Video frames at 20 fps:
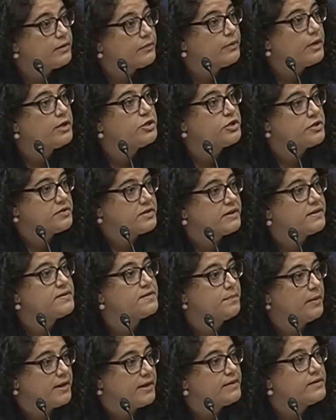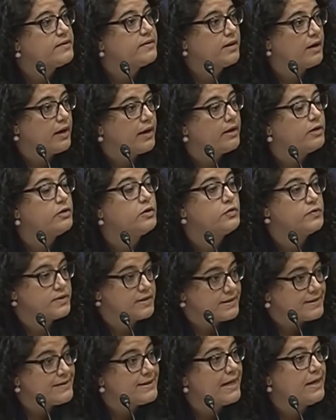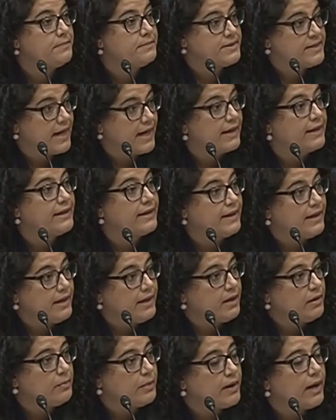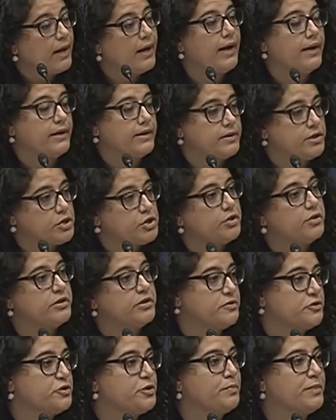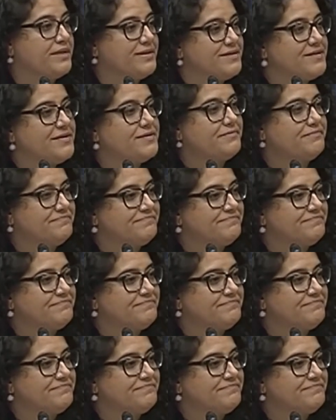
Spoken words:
what I just explained, that I use the same technique, but I add additional instruments.